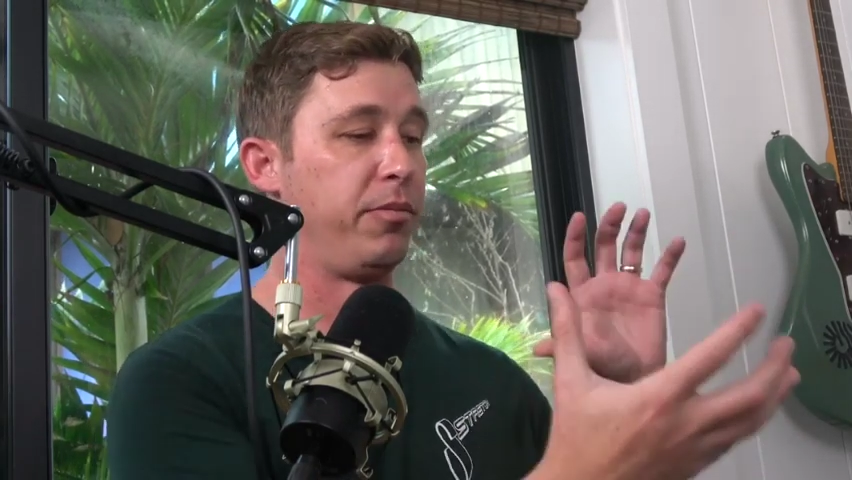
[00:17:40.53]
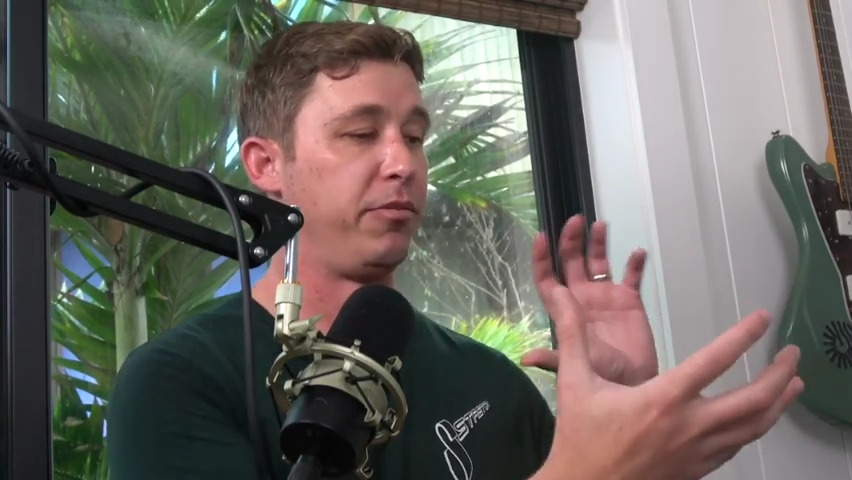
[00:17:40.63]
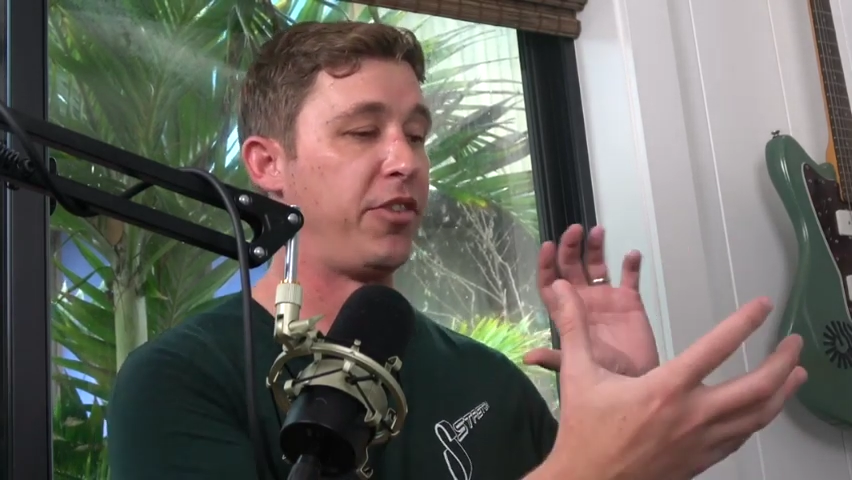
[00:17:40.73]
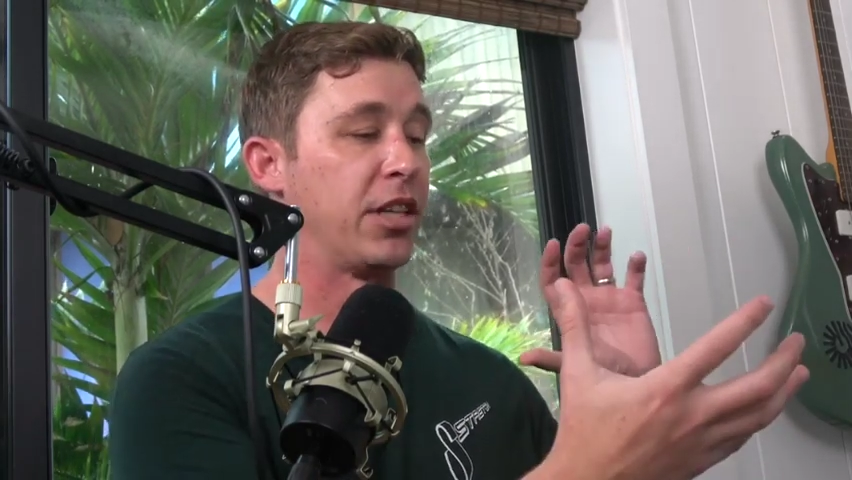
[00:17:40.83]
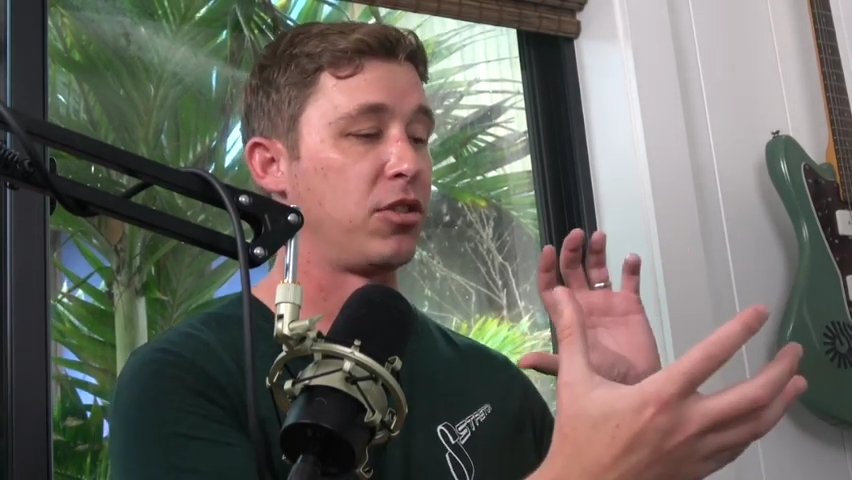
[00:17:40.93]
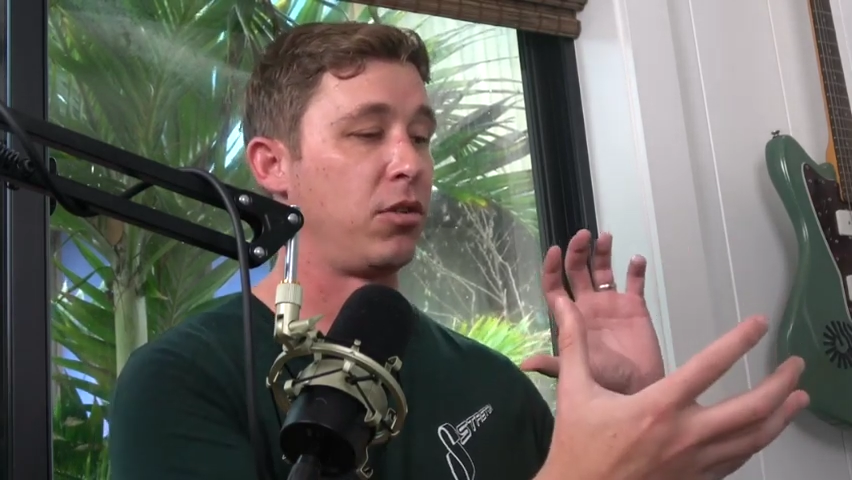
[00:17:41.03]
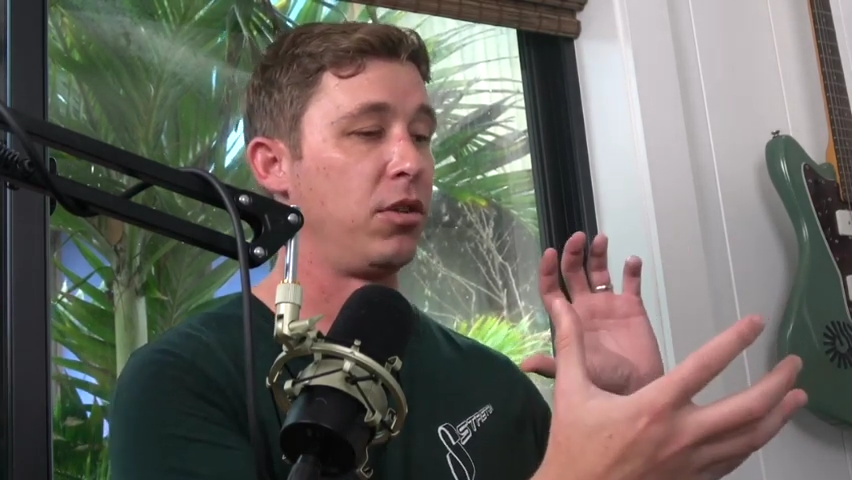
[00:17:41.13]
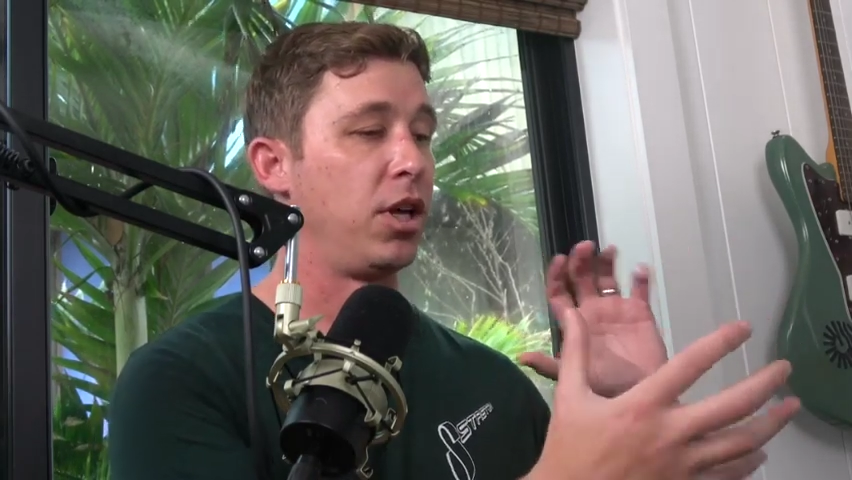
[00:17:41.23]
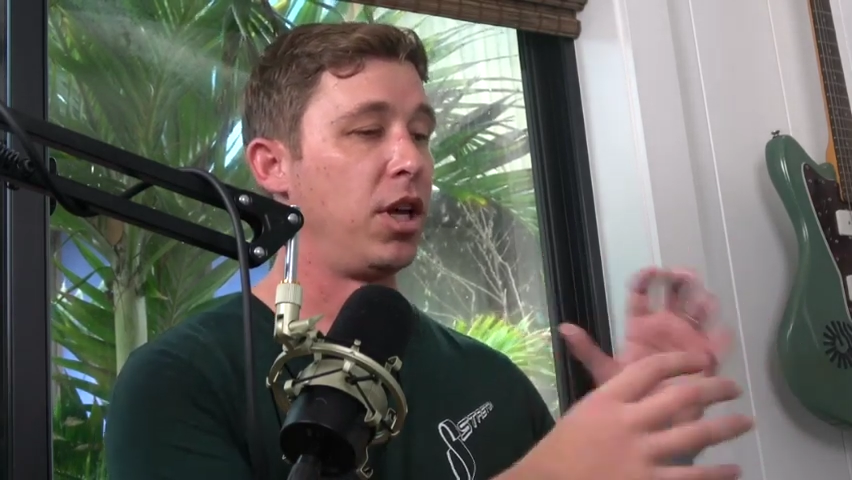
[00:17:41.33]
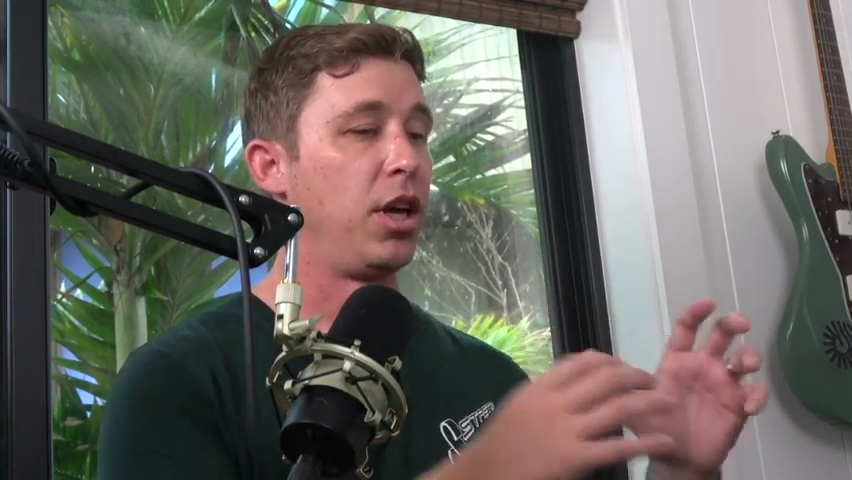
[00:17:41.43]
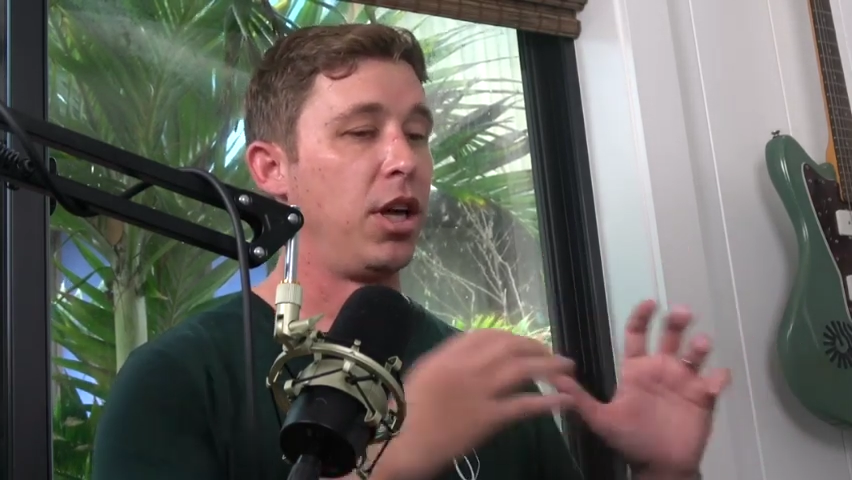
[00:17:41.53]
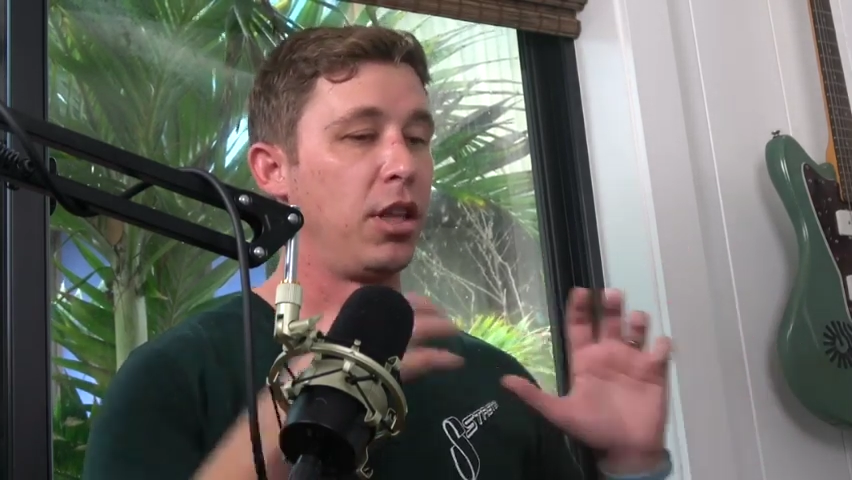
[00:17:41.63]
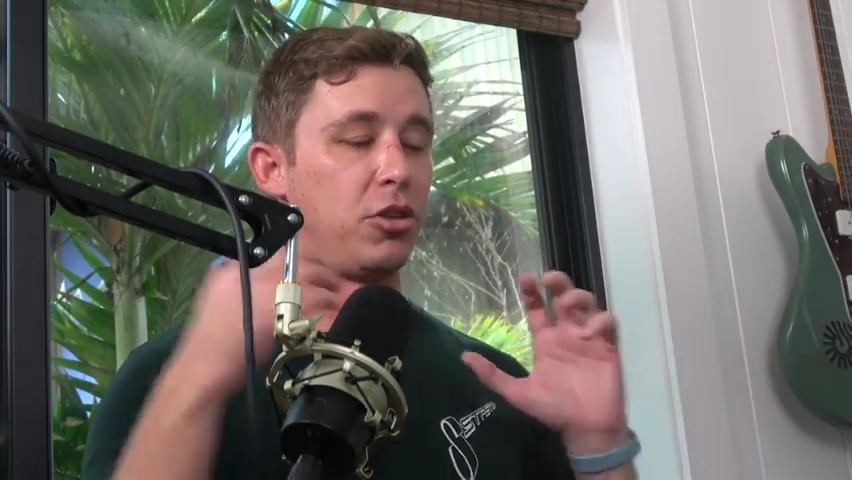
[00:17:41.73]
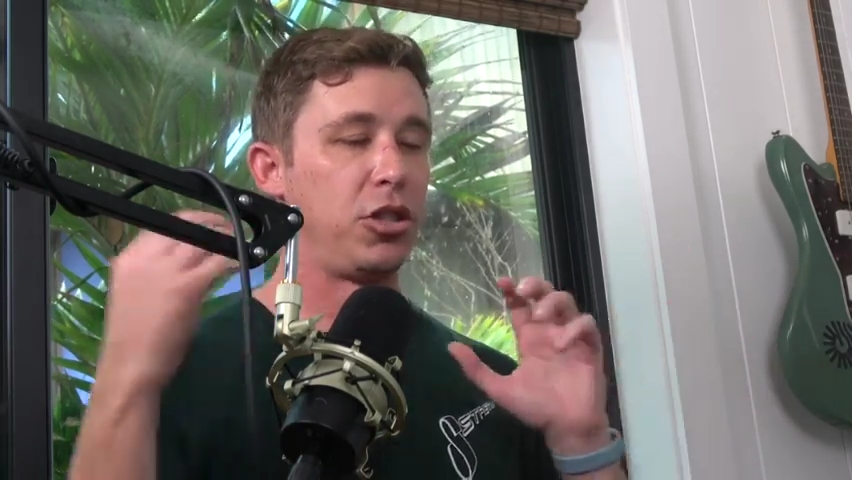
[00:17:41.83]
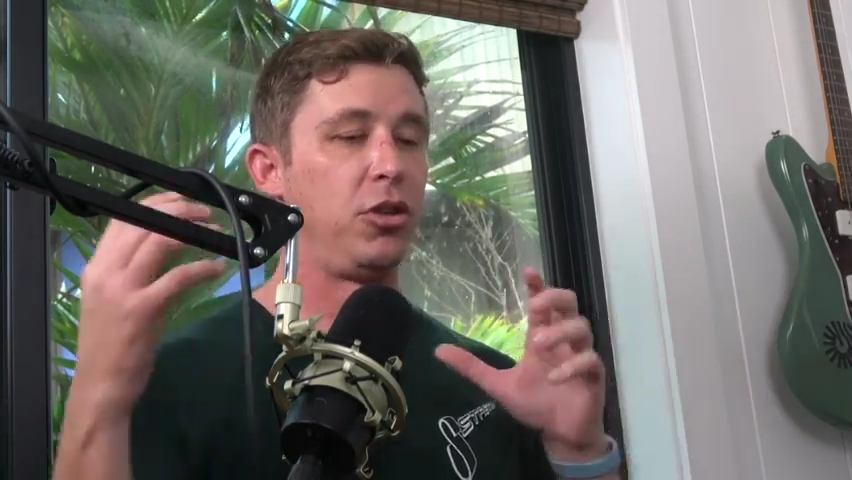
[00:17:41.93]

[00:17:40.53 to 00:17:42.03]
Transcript: vessel. There's